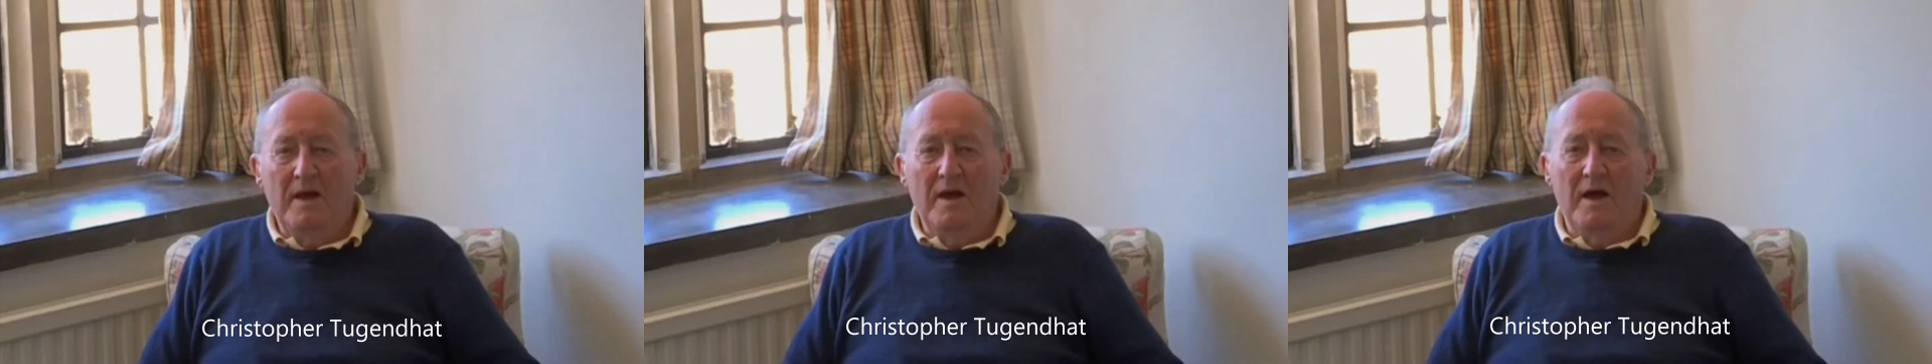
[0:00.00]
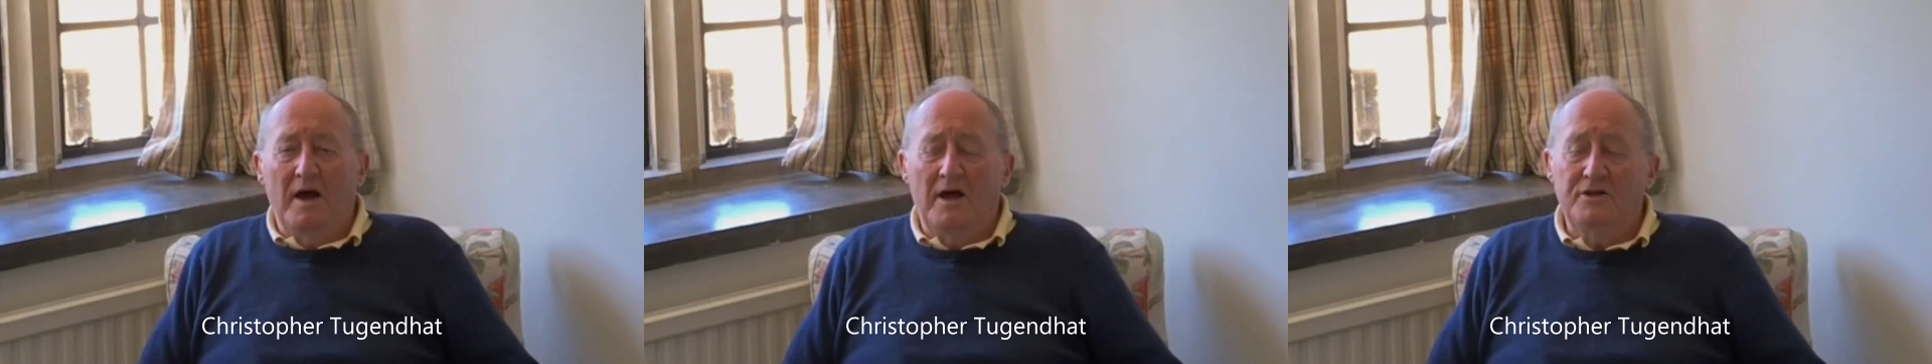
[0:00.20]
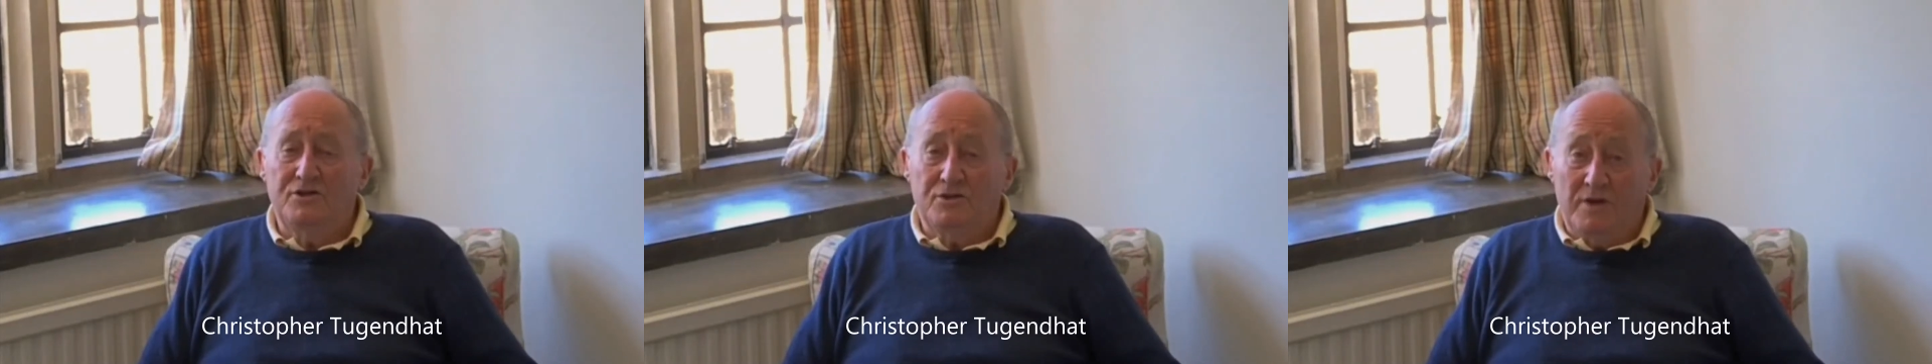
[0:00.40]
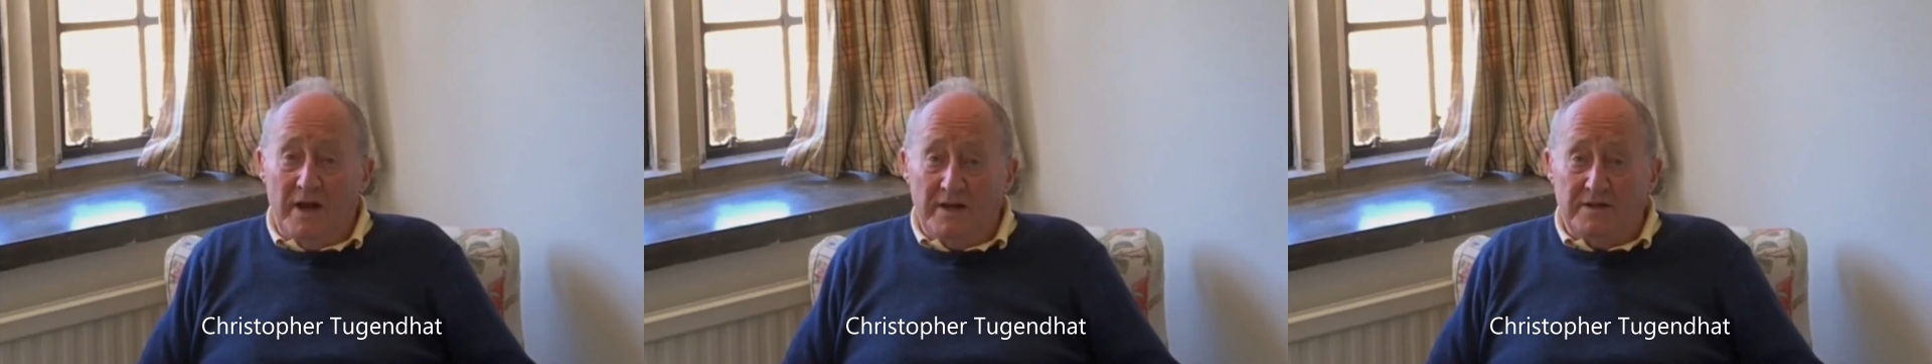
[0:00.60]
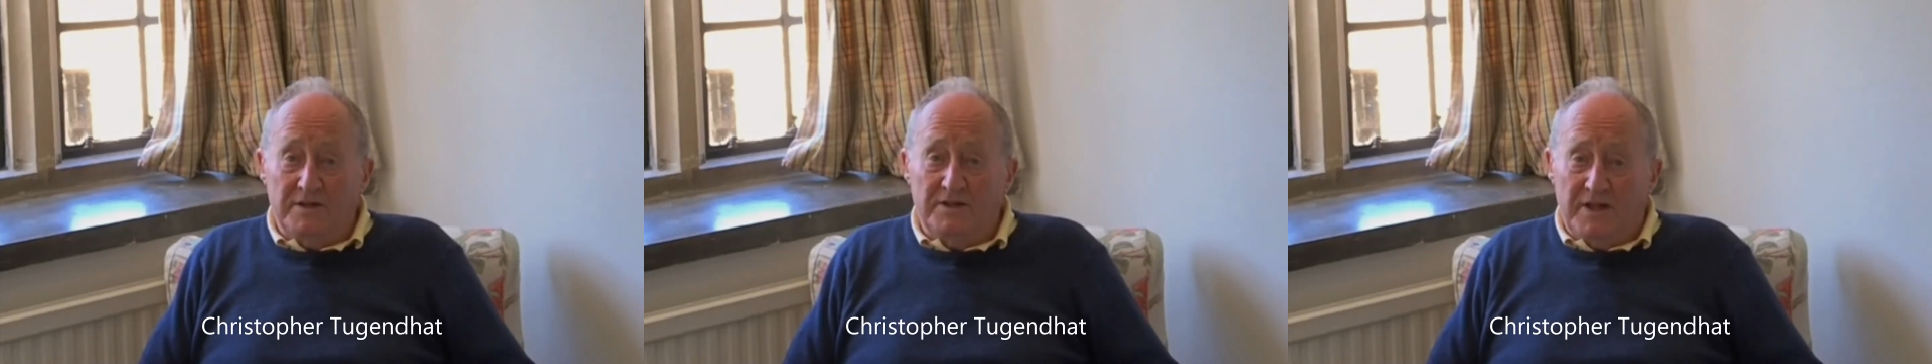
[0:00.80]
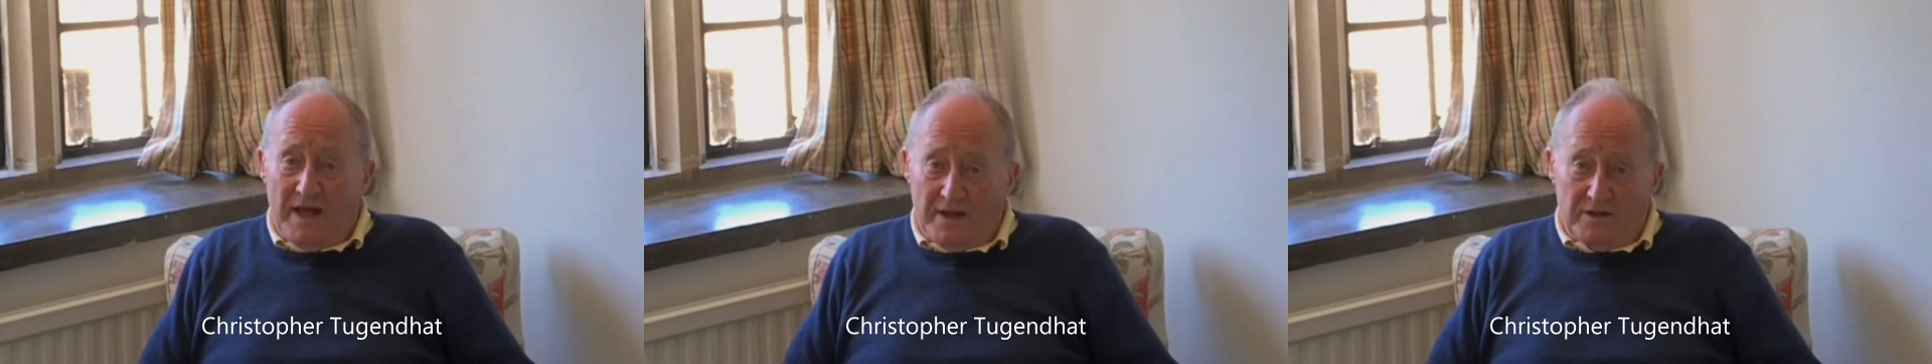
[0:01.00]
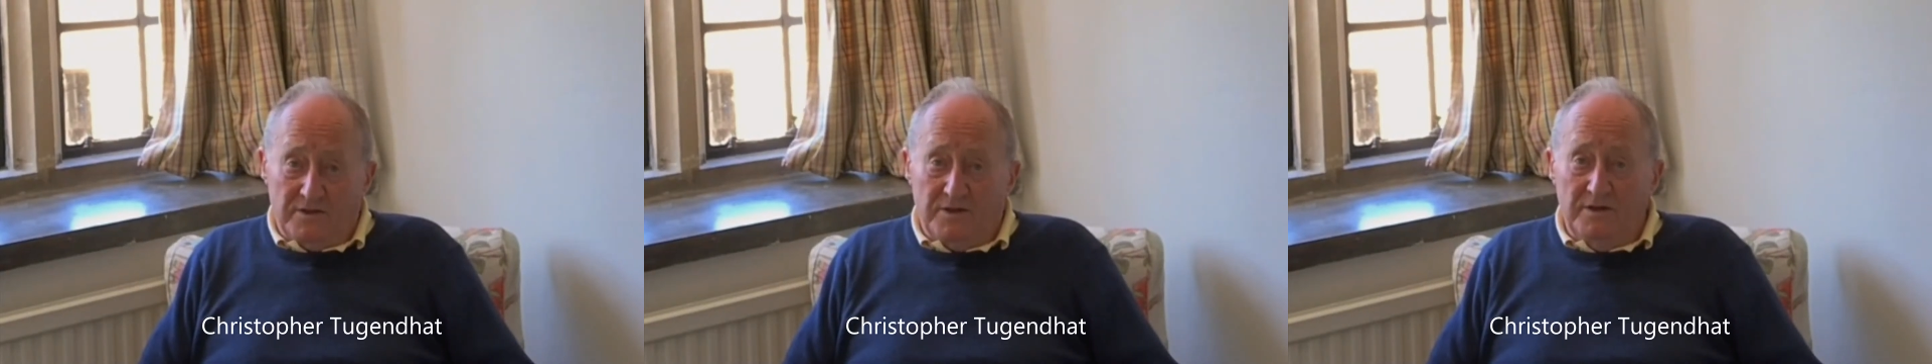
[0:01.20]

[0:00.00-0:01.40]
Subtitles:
I should like to thank the